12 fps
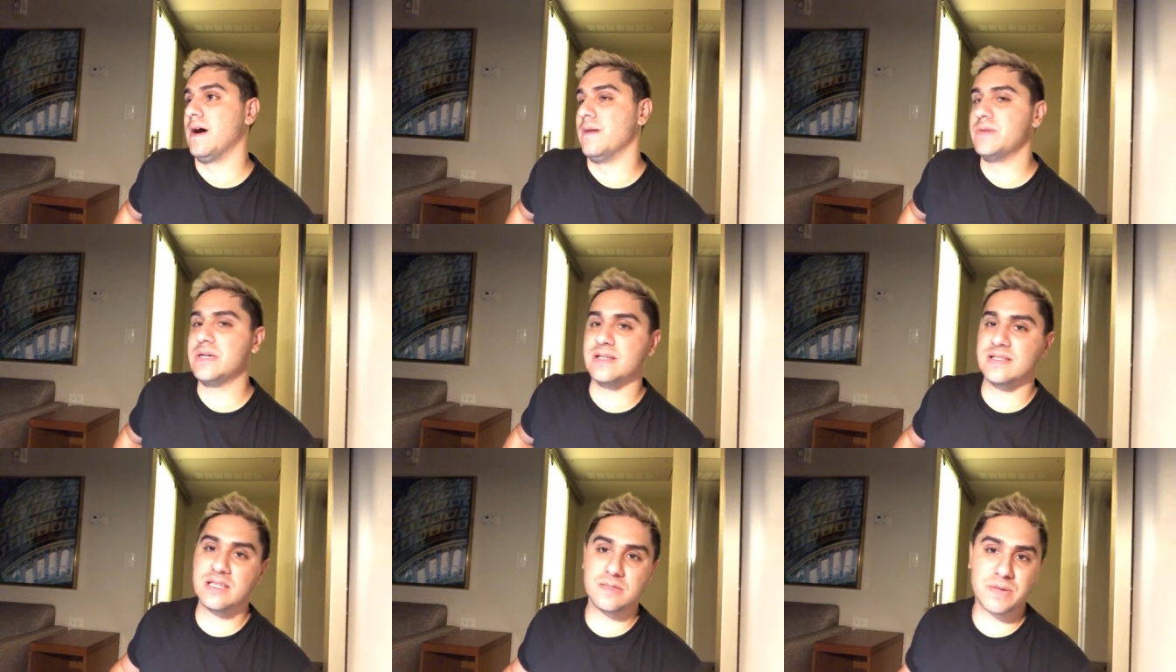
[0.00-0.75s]
Because
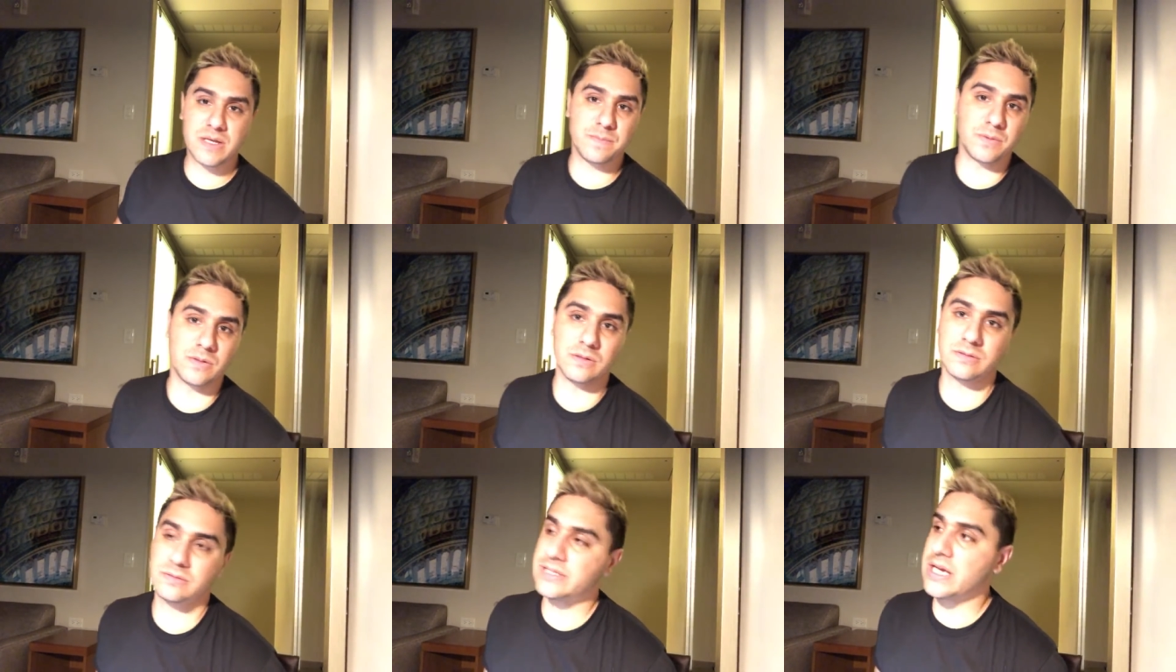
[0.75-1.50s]
these
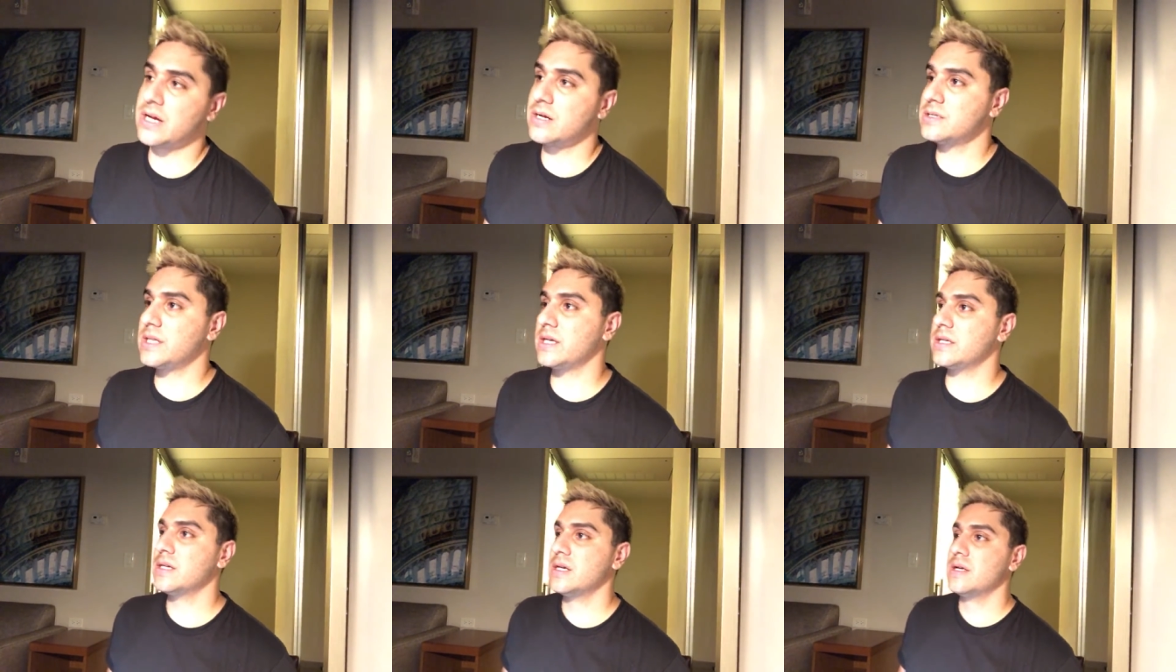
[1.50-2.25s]
people,
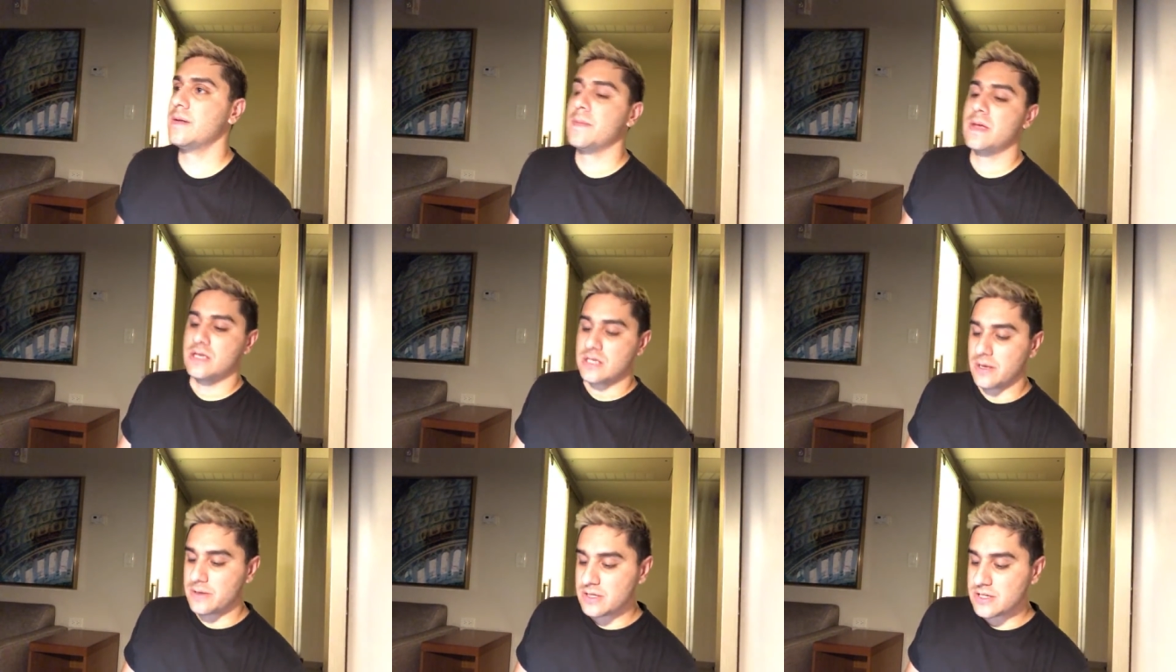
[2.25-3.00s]
they
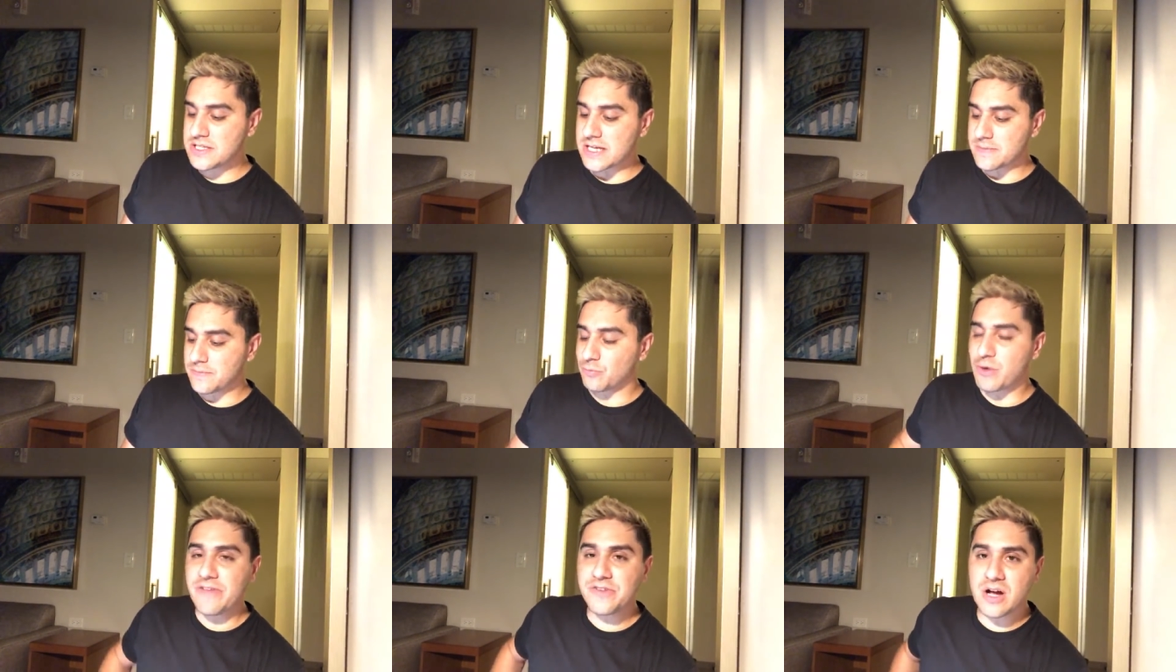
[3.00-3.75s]
see,
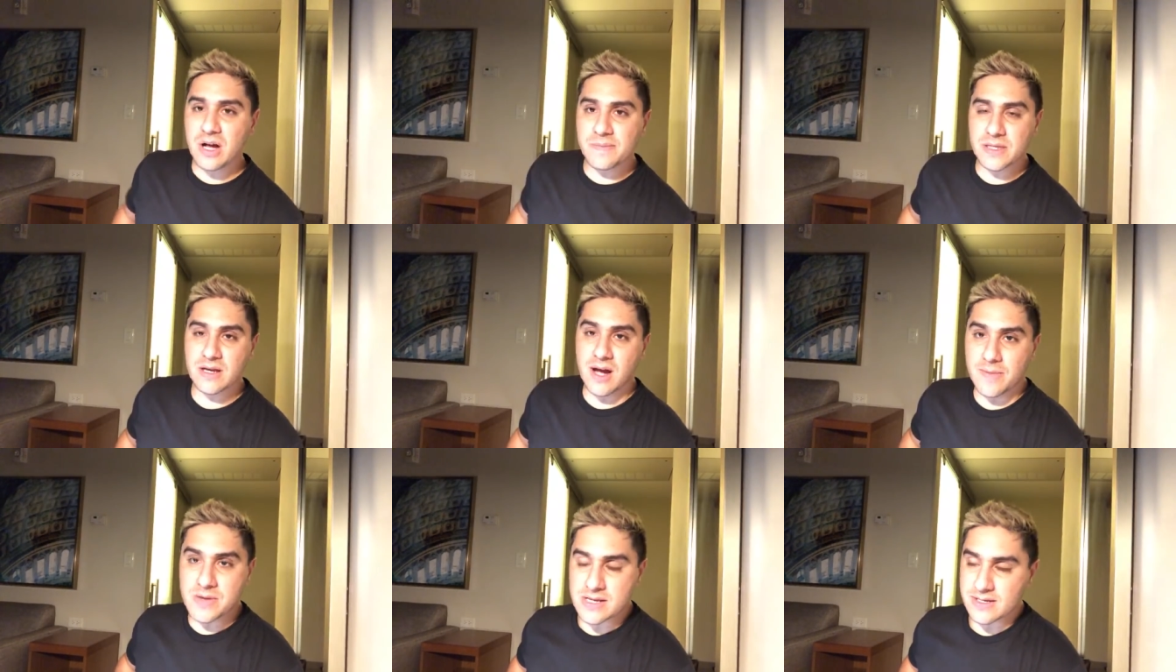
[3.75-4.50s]
RevCom and the
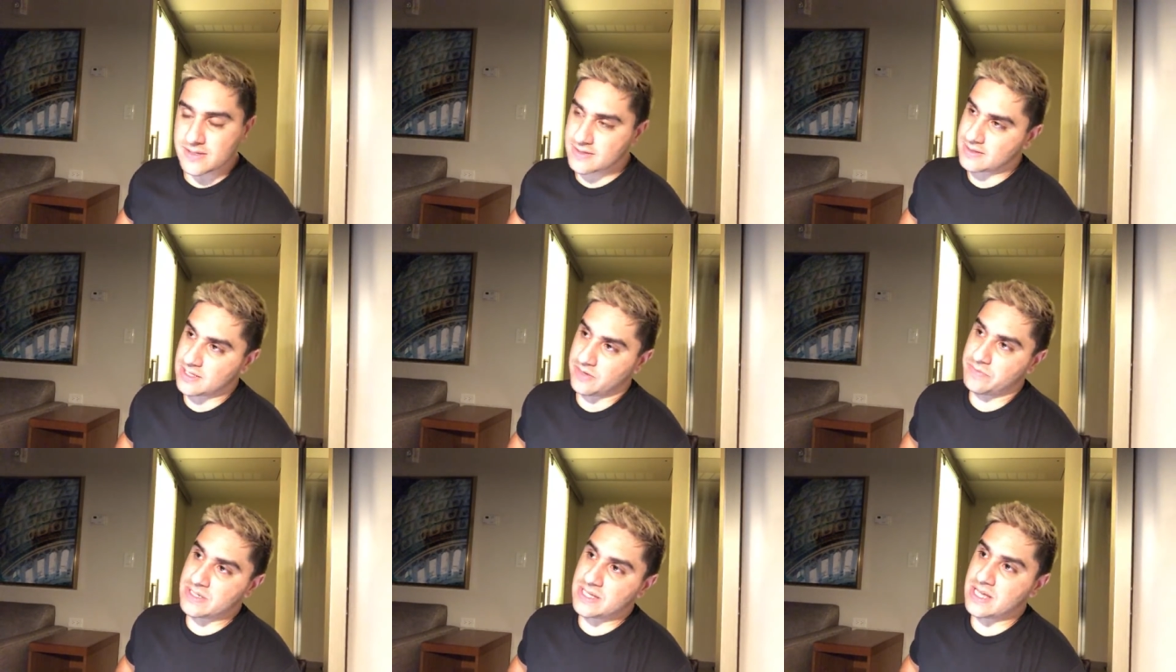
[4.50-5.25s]
communists, they've
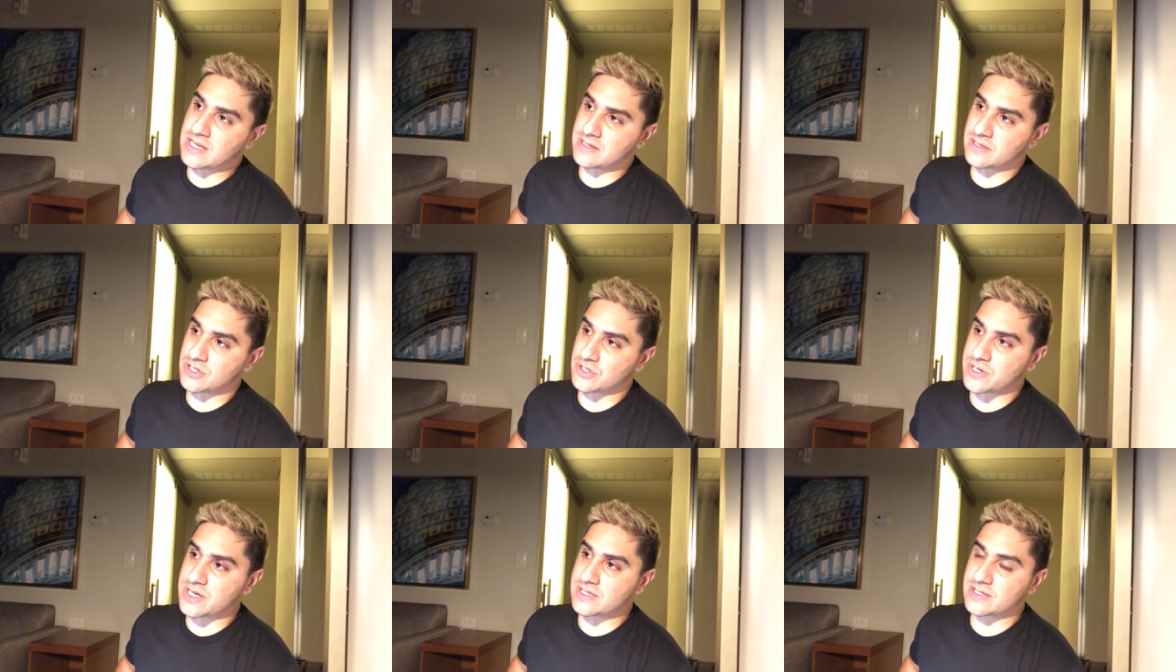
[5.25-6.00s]
been taking to the
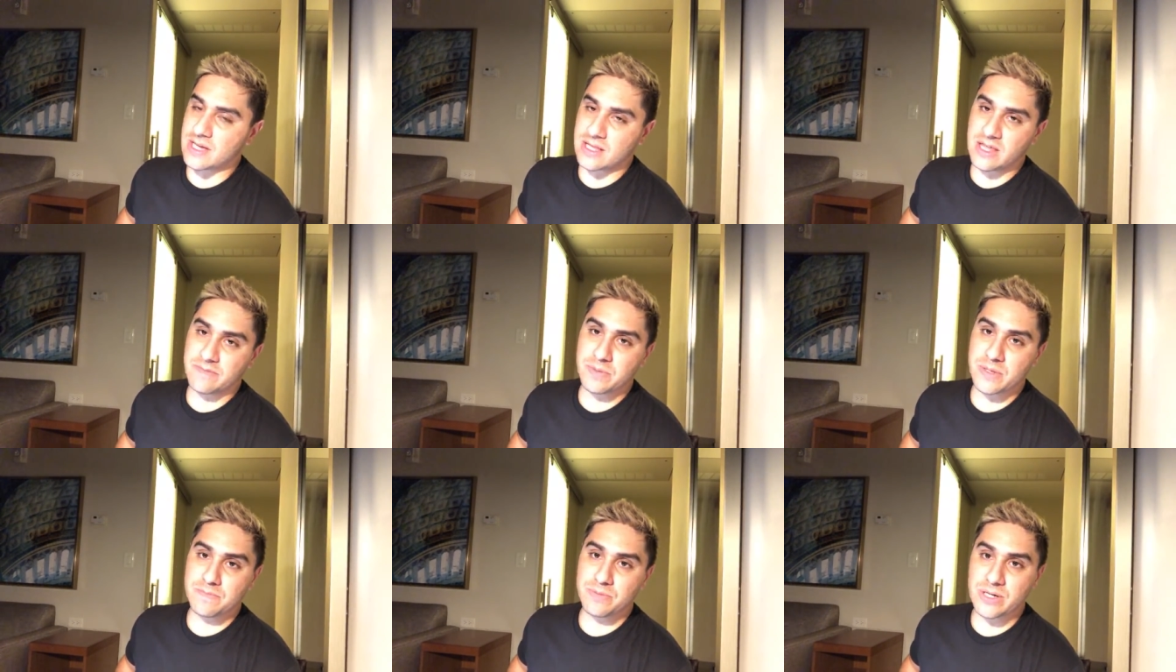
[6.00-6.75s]
streets and they've
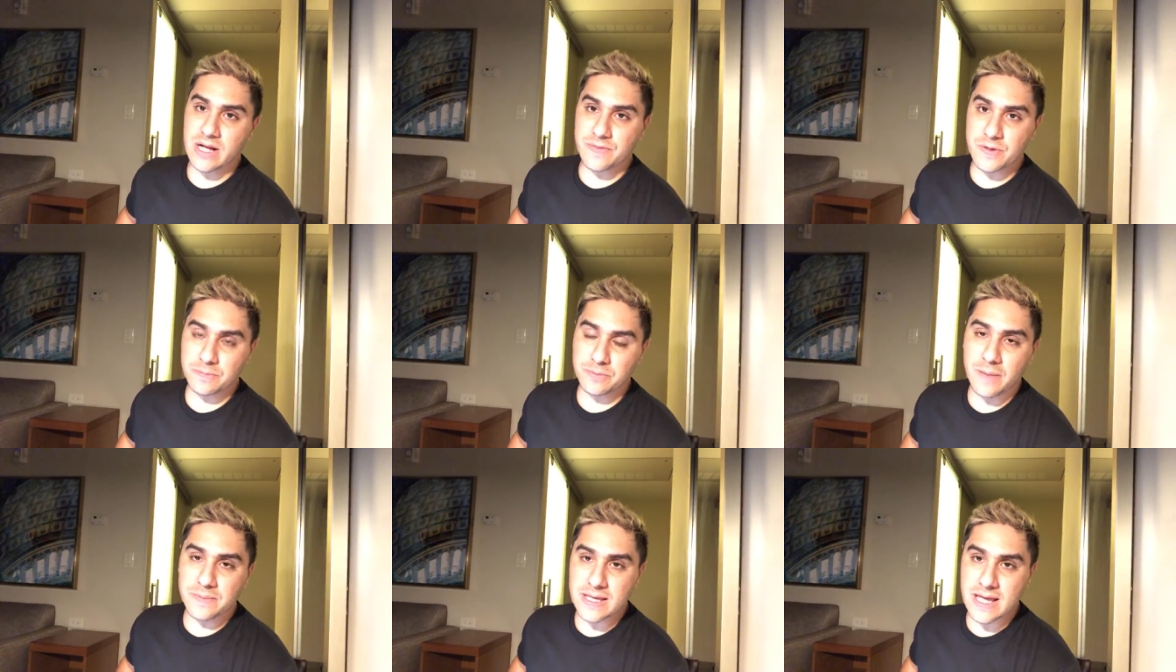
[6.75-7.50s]
been putting out their
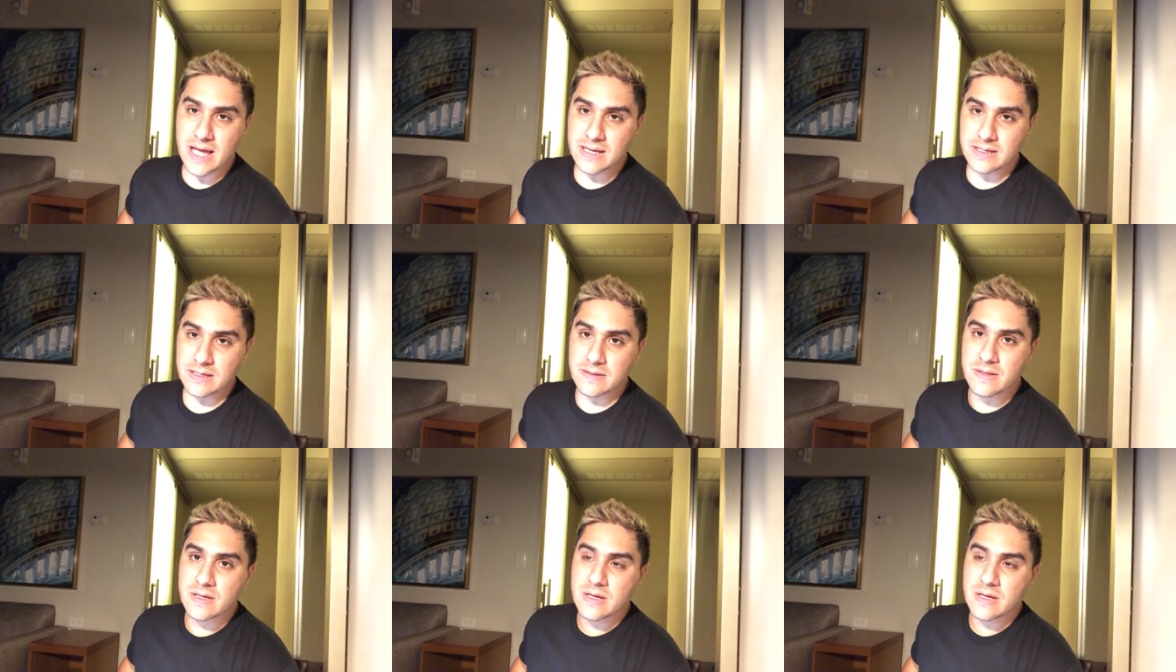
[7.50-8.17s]
propaganda.